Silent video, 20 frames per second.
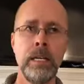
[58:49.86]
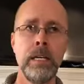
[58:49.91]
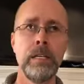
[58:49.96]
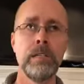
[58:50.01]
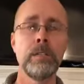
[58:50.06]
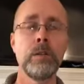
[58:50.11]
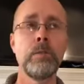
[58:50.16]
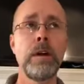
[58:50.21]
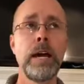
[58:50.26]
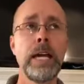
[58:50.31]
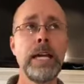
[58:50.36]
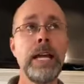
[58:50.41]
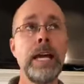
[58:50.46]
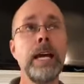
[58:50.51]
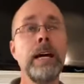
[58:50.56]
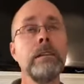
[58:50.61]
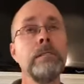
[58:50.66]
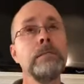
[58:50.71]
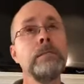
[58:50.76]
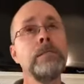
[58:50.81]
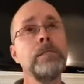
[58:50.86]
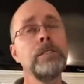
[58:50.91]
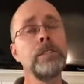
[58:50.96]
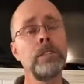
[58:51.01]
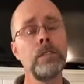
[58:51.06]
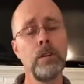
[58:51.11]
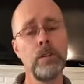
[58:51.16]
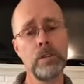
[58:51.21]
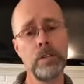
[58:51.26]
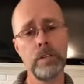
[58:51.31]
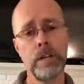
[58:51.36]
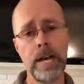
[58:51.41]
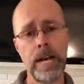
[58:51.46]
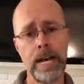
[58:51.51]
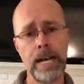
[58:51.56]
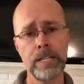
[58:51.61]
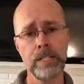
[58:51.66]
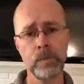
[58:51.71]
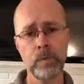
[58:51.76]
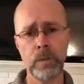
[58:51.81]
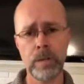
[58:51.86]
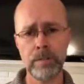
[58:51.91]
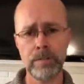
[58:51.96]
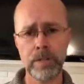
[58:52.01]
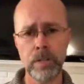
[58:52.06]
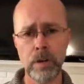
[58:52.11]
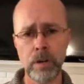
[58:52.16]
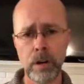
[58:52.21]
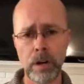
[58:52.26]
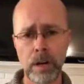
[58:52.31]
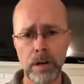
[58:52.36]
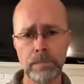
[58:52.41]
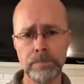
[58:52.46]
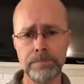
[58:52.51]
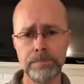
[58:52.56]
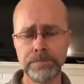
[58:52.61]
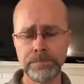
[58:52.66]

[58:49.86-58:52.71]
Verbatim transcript: So, right now, just close your eyes wherever you are